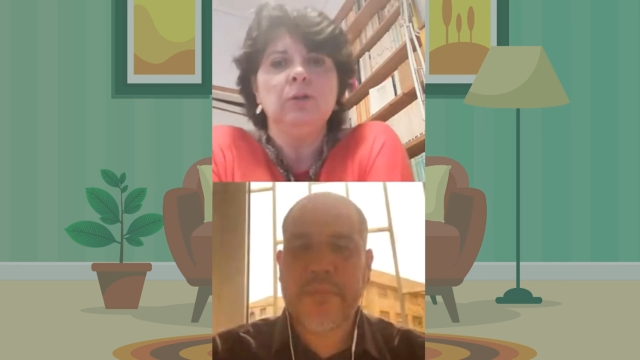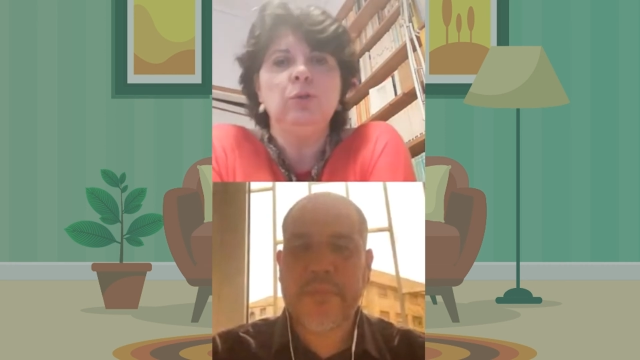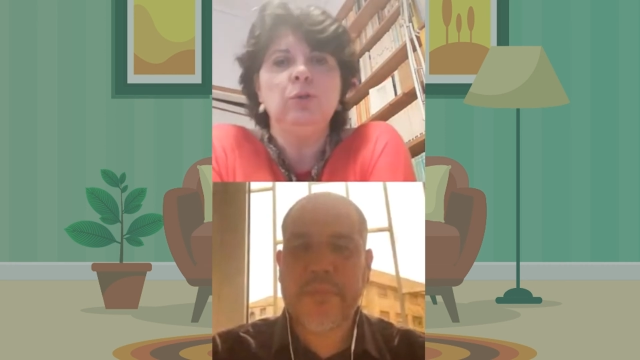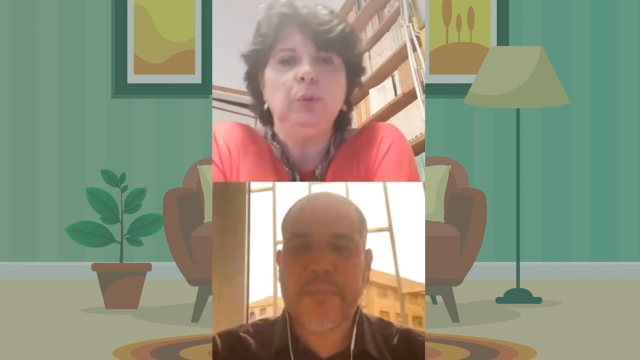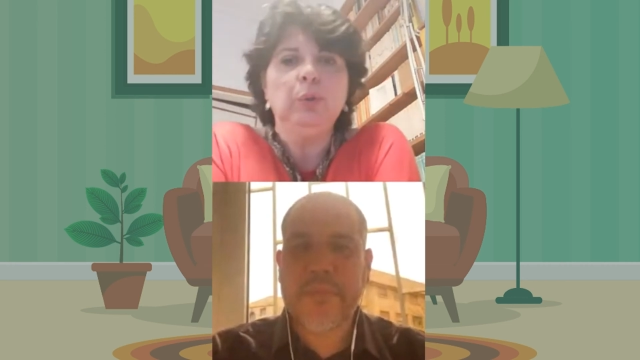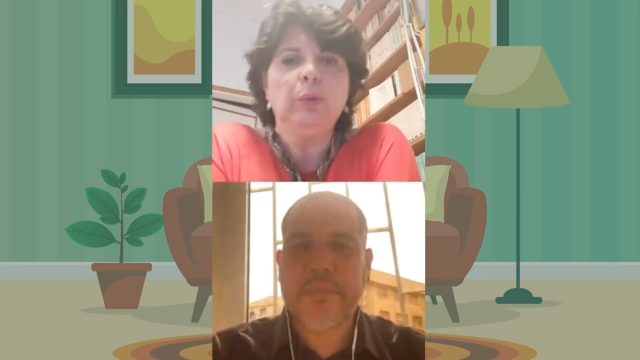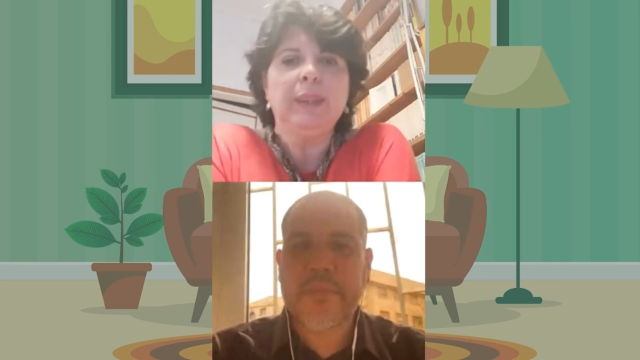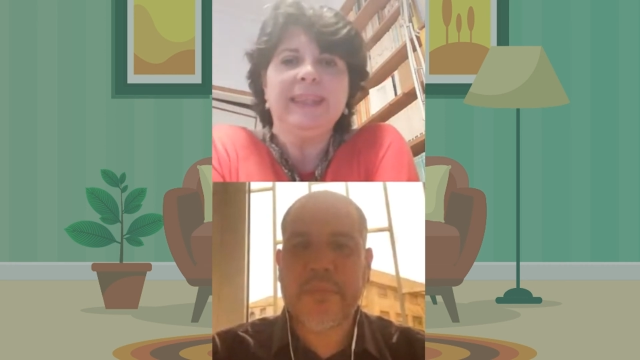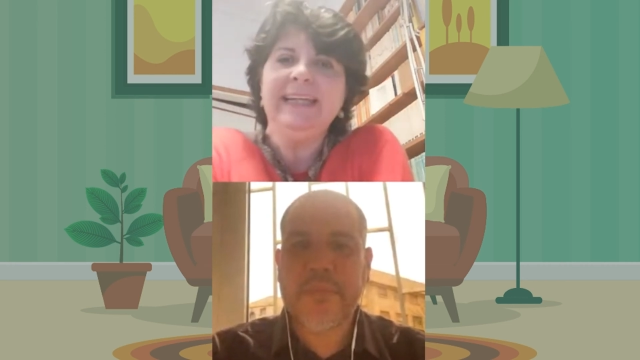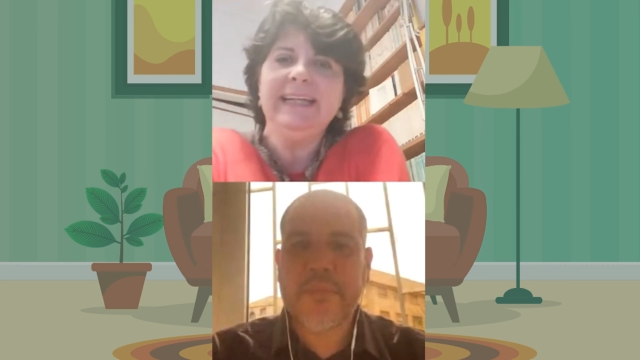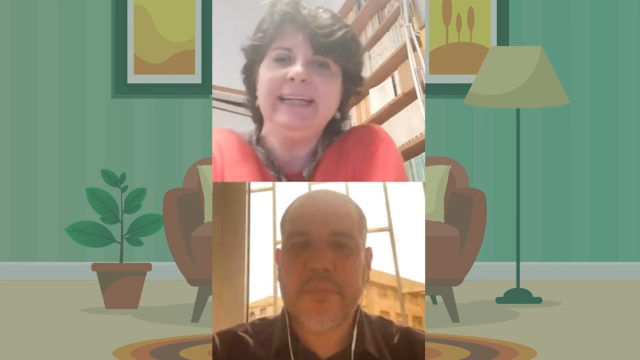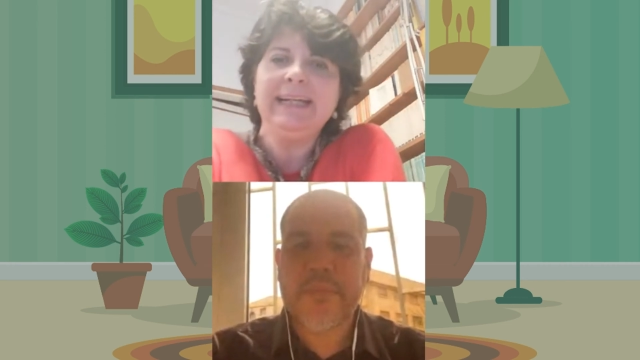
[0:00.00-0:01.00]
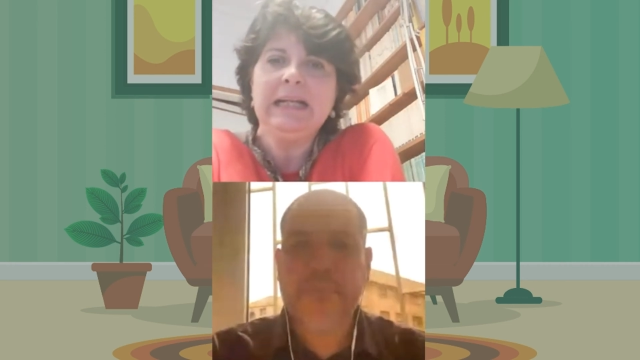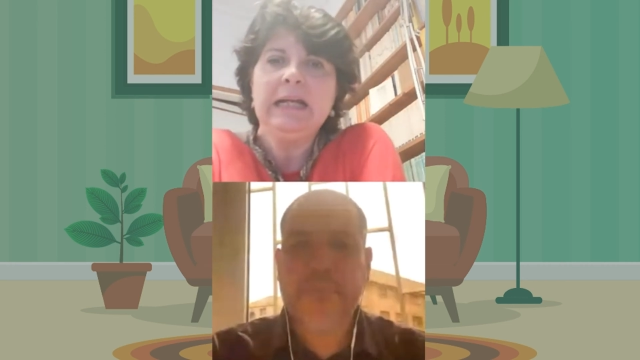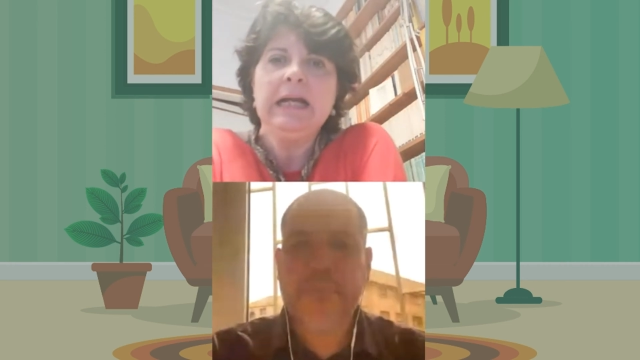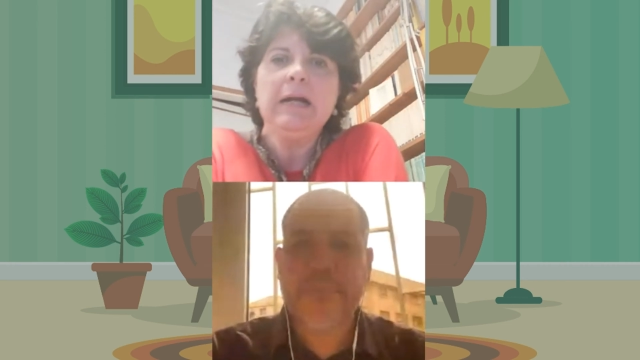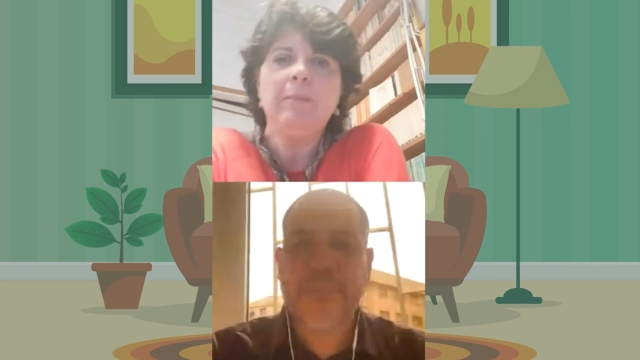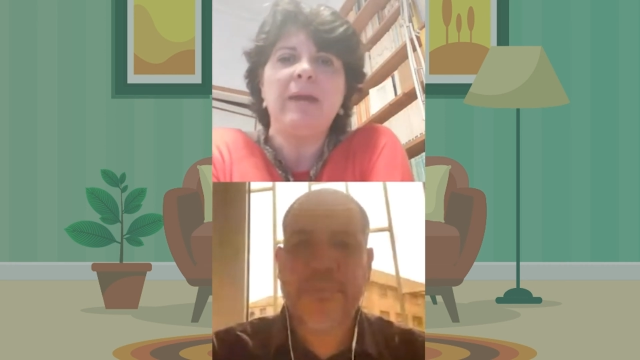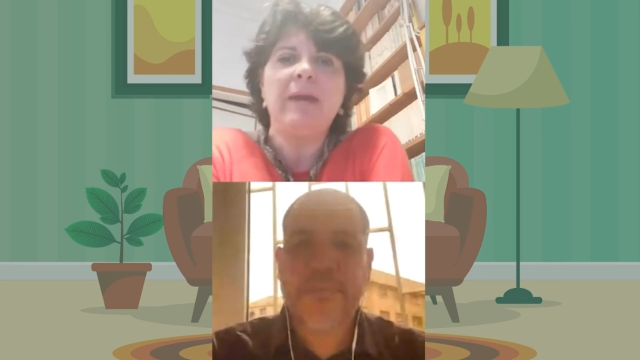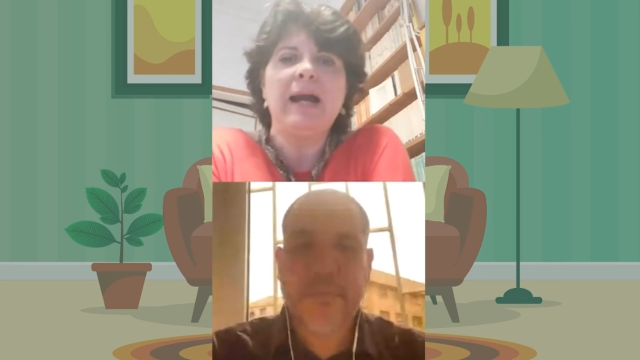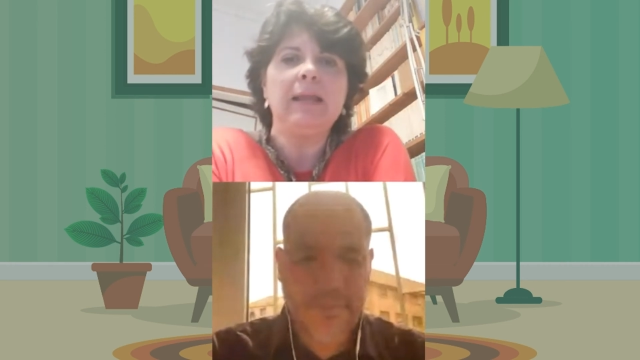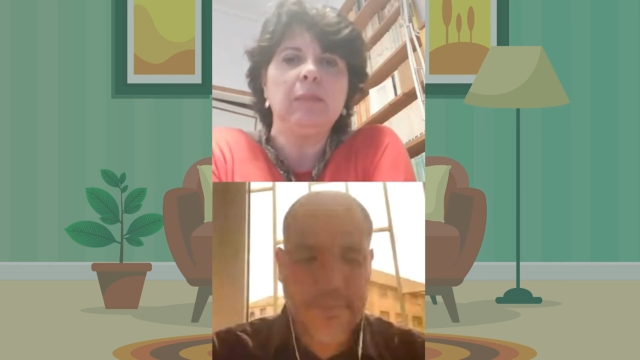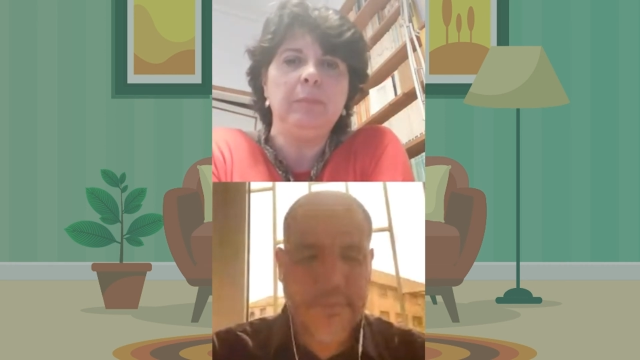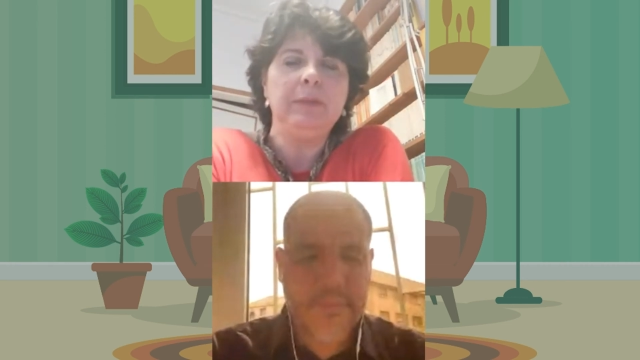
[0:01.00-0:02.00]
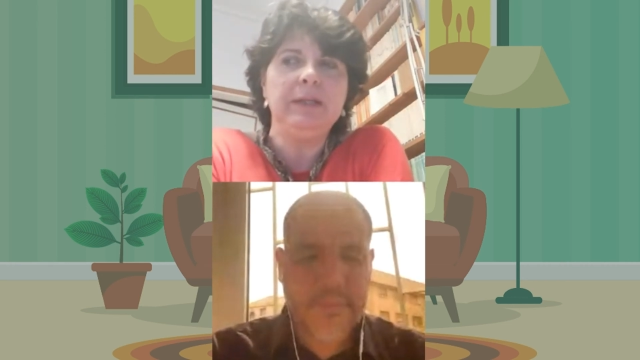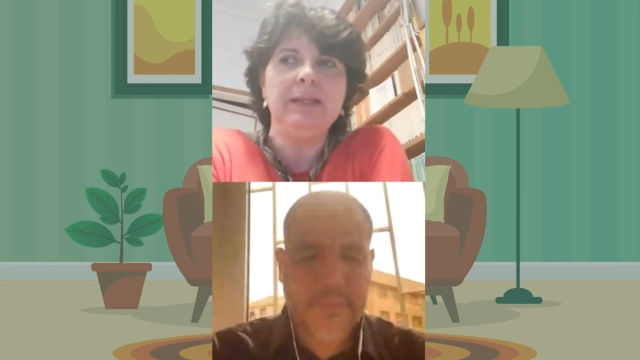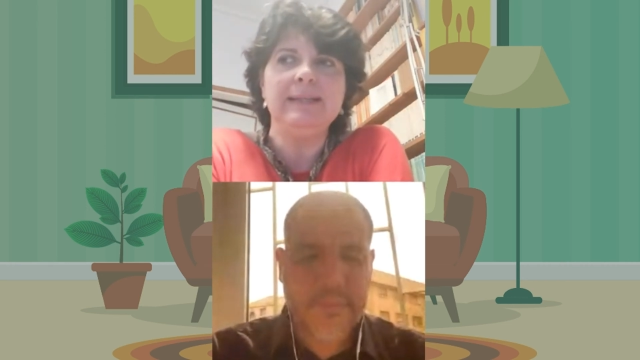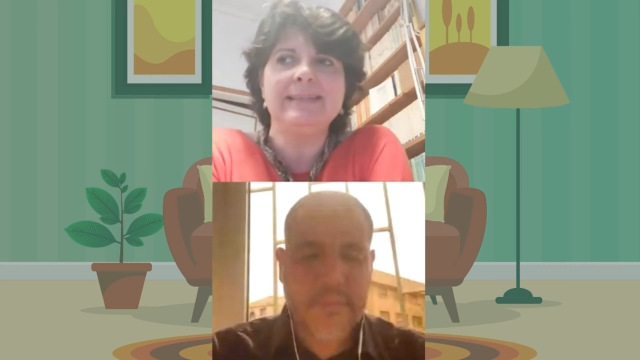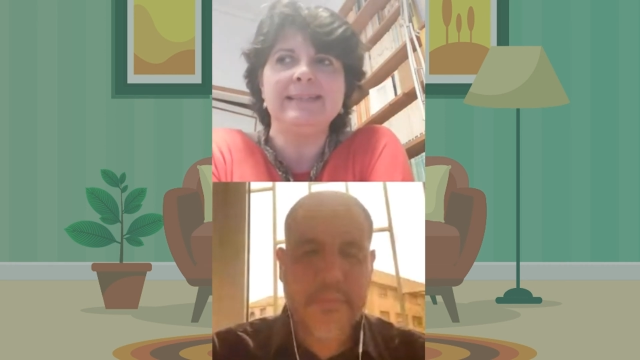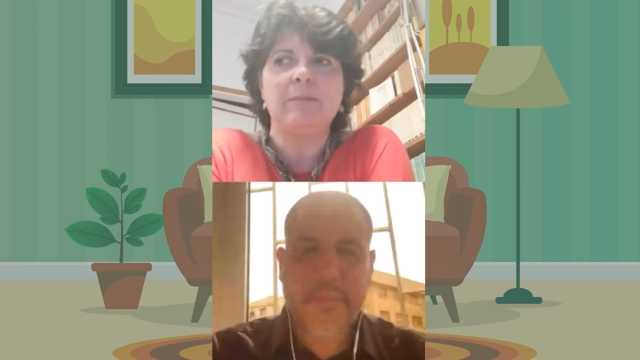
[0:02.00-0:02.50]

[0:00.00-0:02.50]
do you think might be some